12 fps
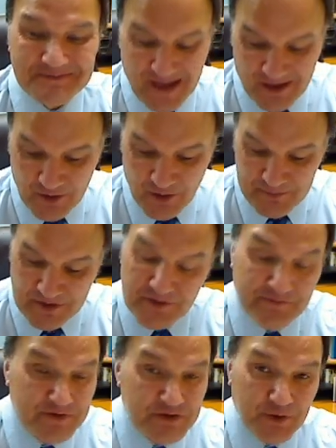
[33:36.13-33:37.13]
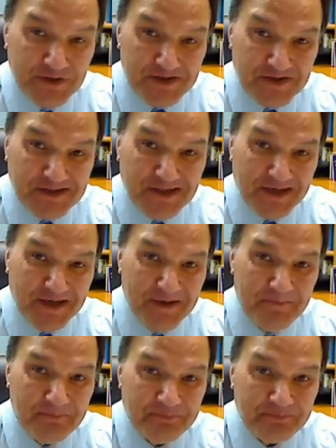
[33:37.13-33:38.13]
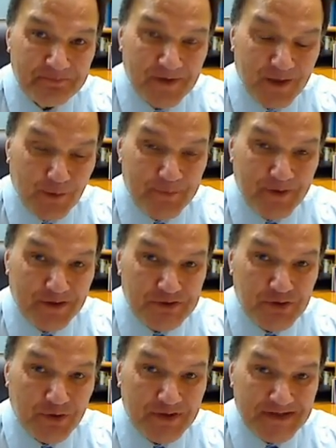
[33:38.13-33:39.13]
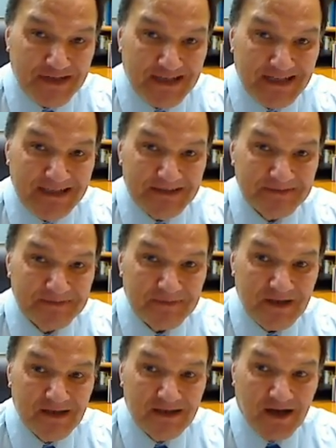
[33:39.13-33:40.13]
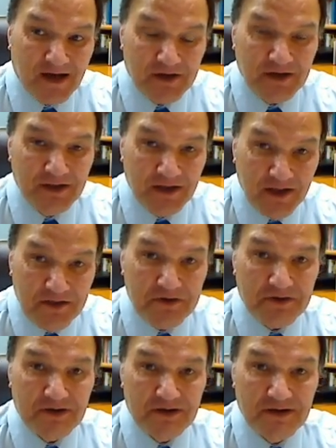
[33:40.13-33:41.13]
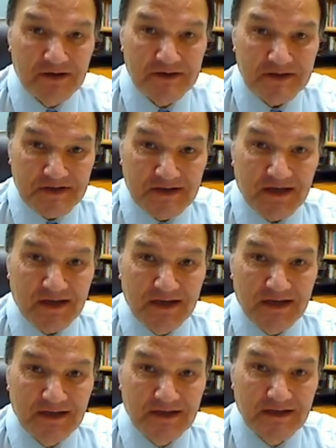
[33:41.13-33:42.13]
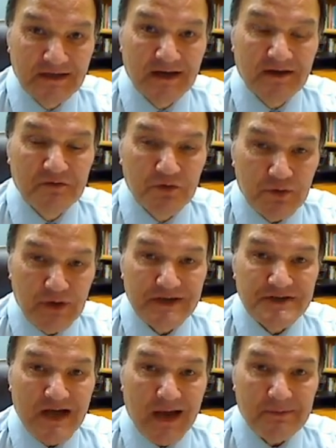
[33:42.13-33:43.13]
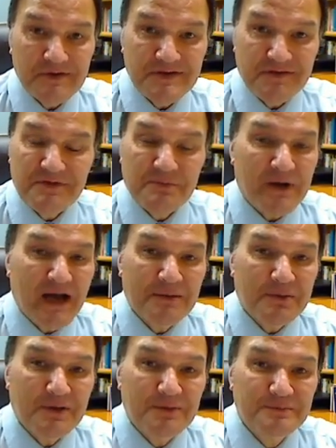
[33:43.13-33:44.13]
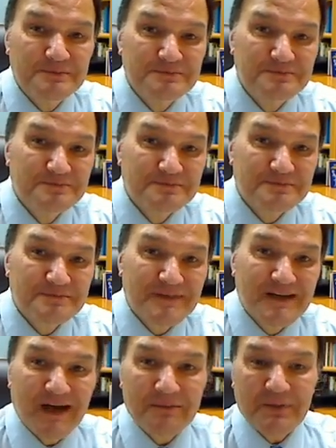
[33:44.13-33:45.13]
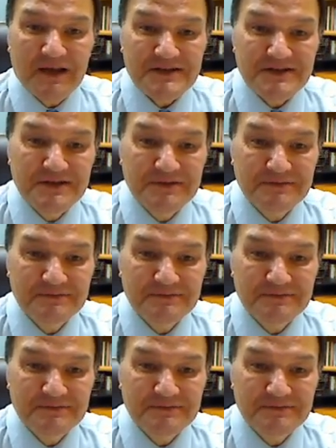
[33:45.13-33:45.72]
I hope that you've enjoyed this study. Hope that you'll join us again on another study of great chapters of the Bible. God bless you.